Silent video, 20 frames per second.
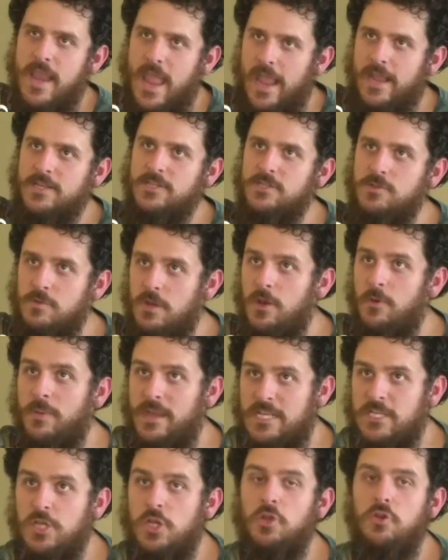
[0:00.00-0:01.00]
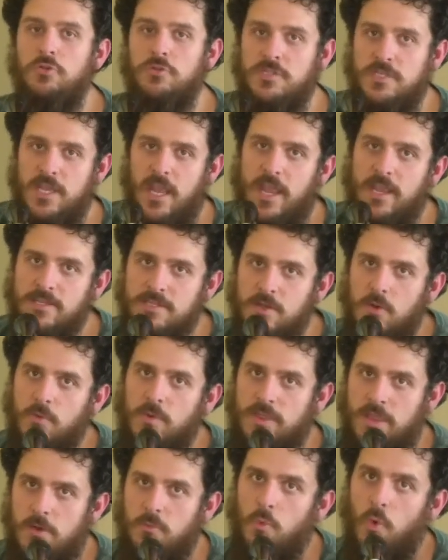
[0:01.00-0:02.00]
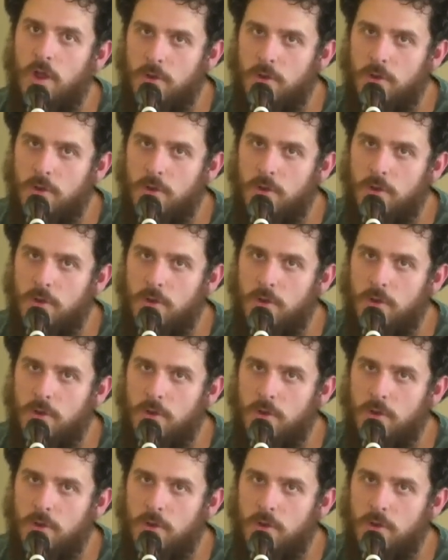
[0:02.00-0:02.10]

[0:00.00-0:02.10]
next I it'll be Tuesday. So I'm